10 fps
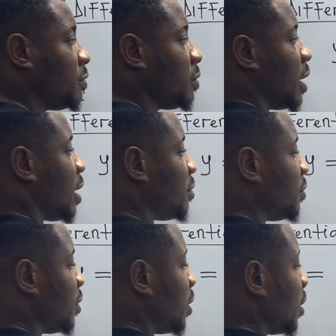We have
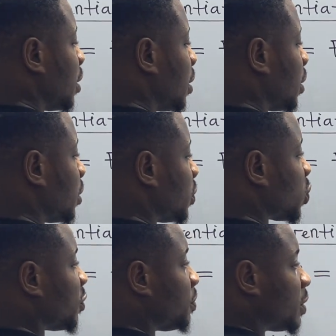
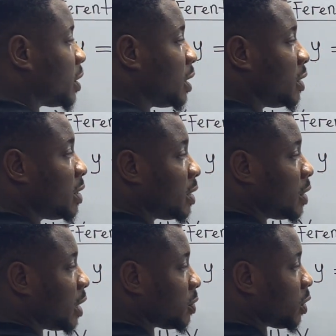12 plus 8 is
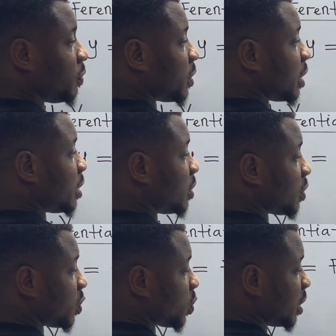12 plus 8 gives
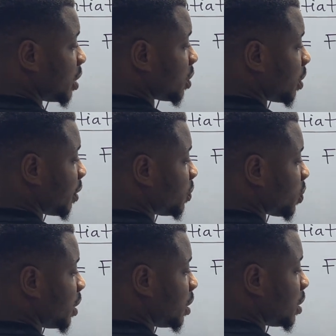us 20. So we have
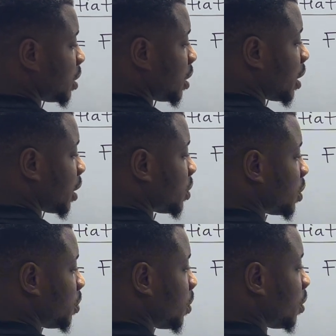20x to
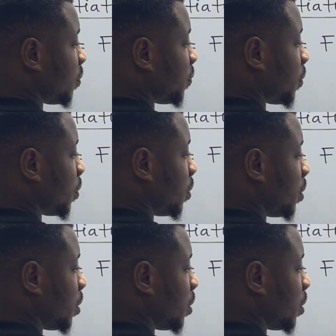the power of 4.